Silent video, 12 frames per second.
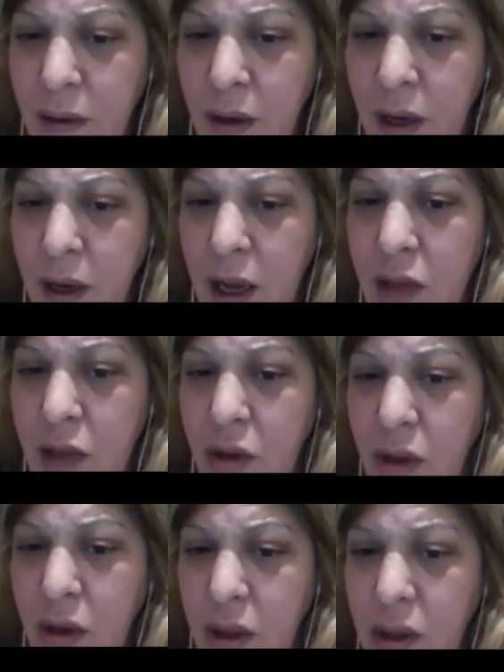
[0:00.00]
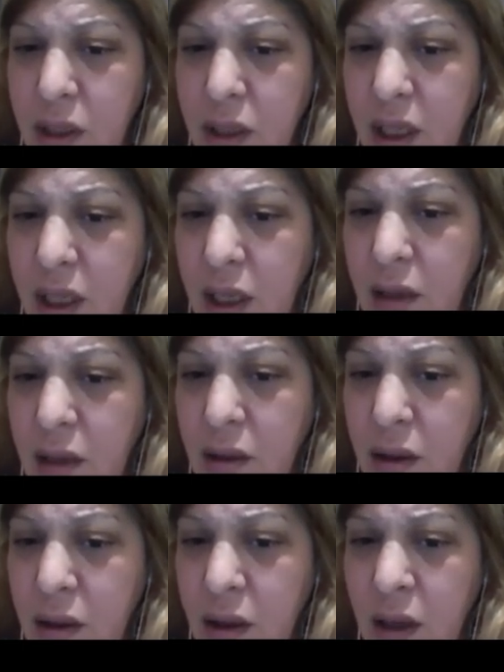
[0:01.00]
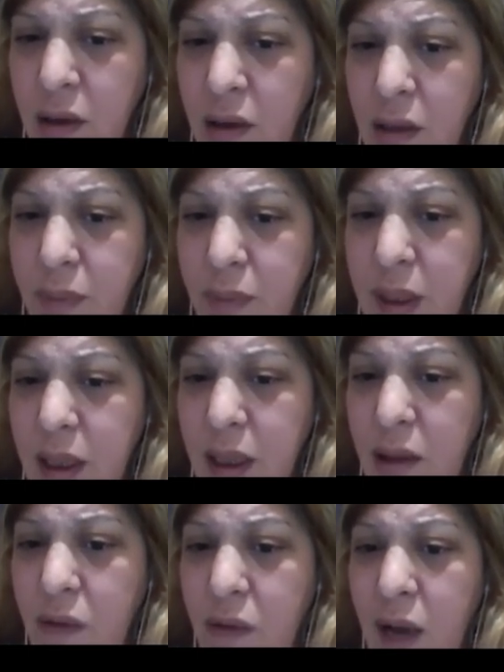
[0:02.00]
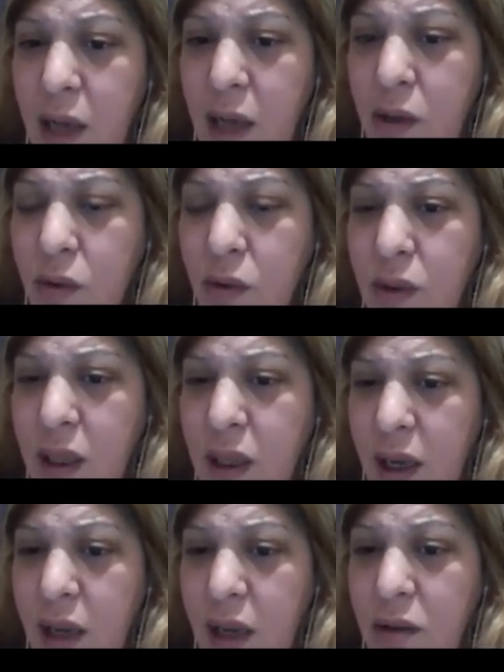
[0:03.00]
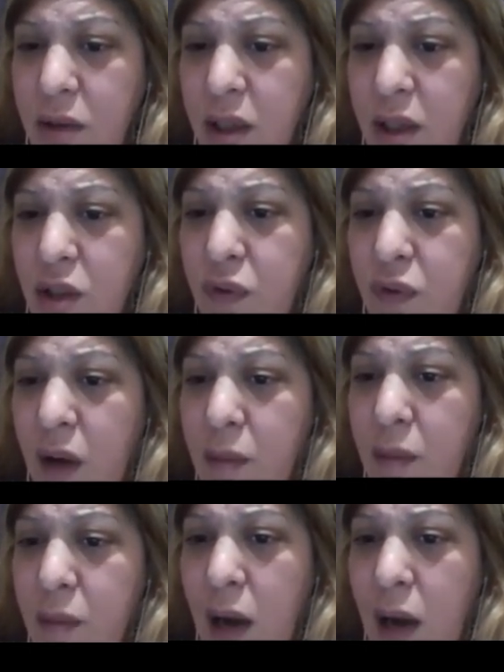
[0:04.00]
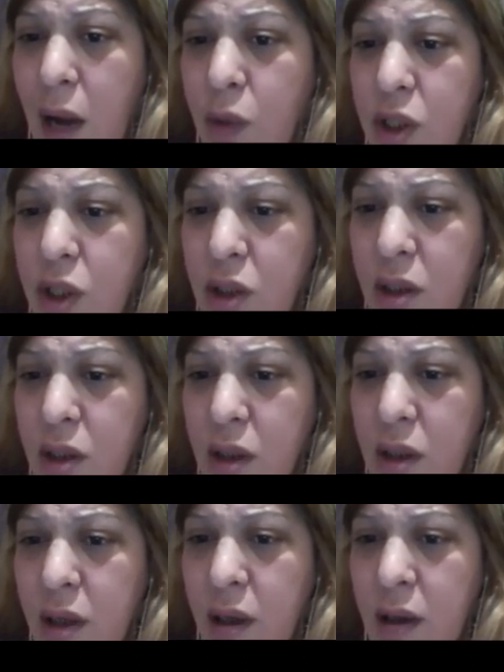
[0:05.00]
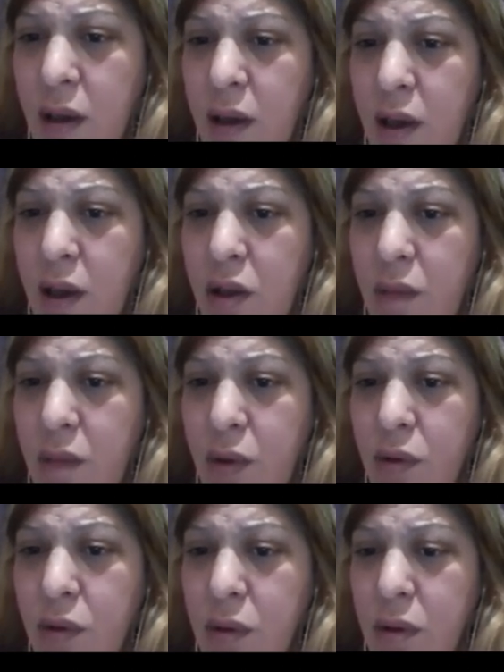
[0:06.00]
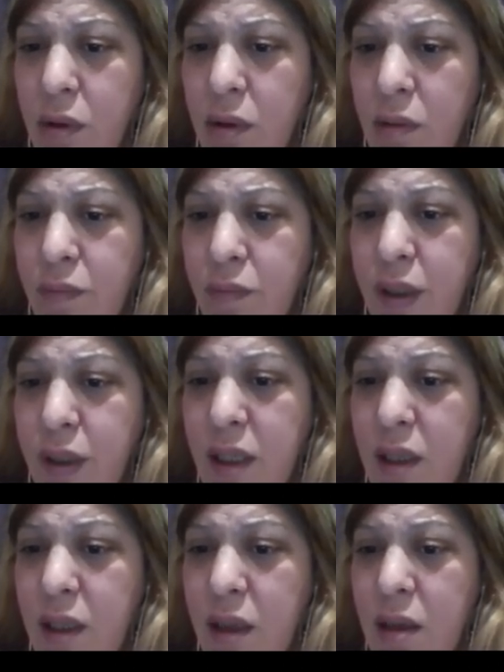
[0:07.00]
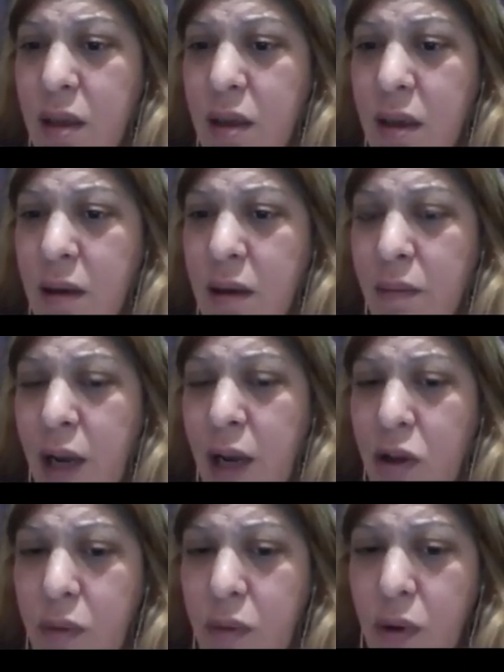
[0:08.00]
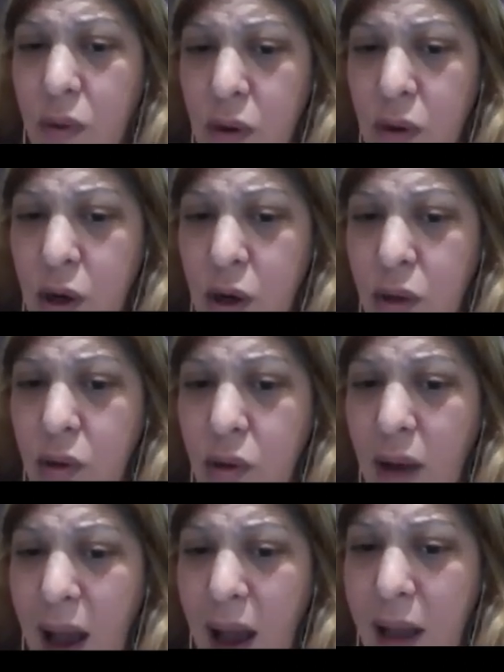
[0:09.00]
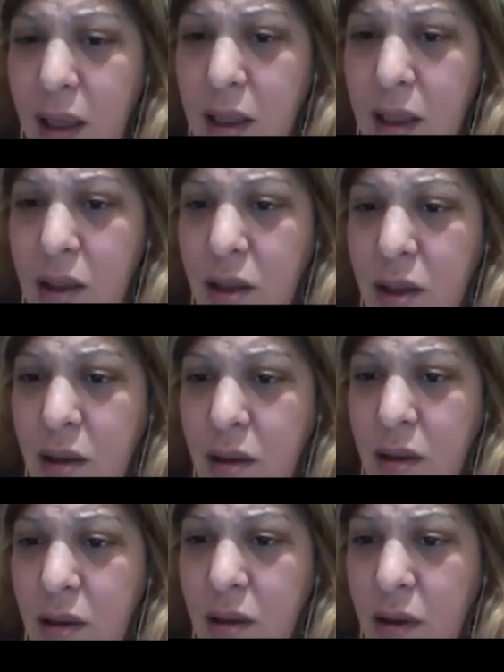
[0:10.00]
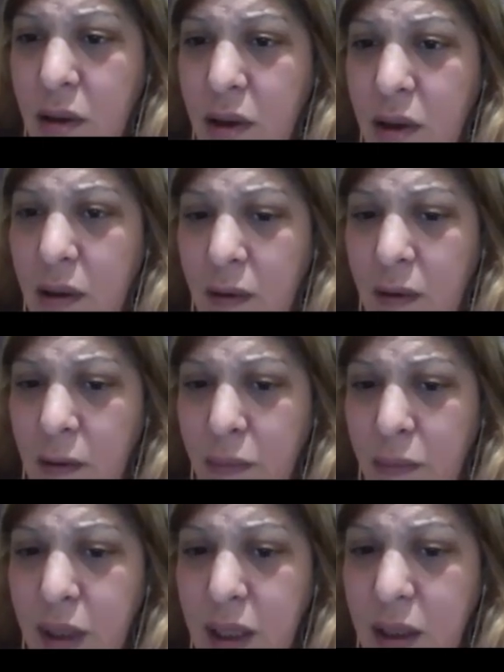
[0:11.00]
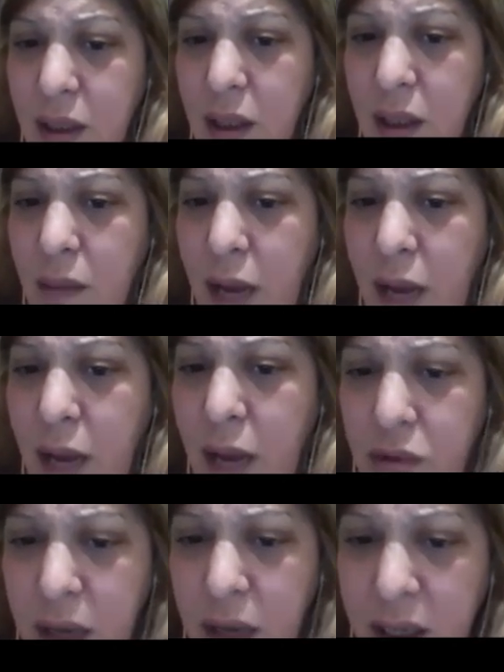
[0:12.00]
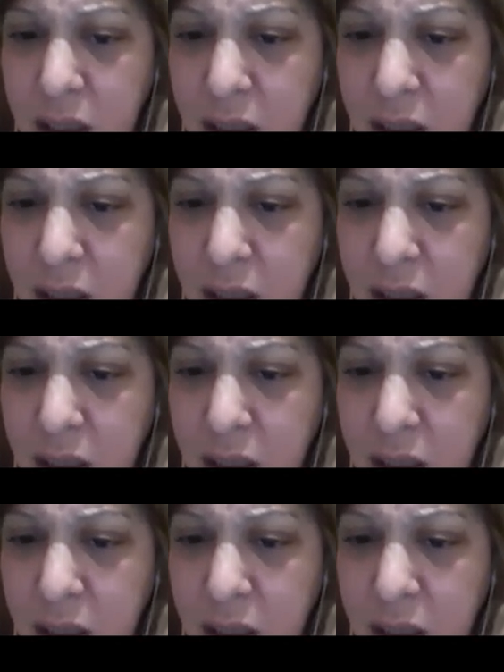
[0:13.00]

And the colors here represent the values in the range from the lowest in the blue, presented by the blue, to the highest, presented by the red.